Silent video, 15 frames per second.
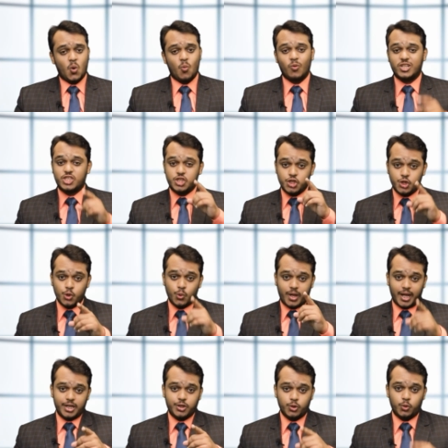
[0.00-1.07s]
which you
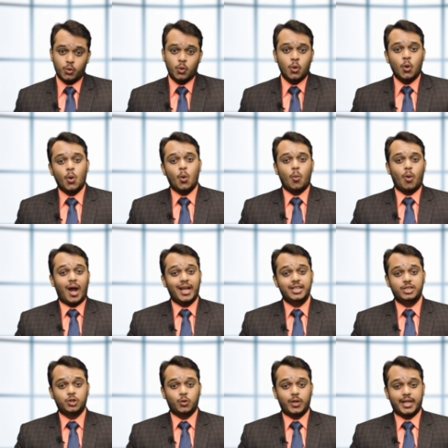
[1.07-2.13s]
can do
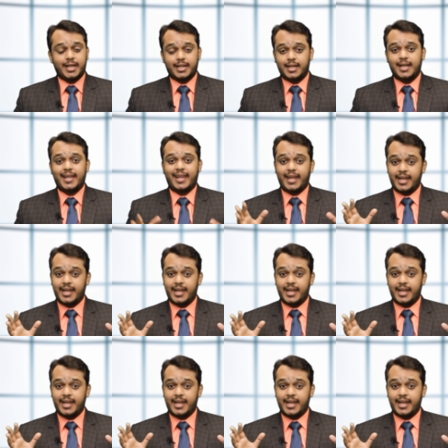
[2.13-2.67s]
while doing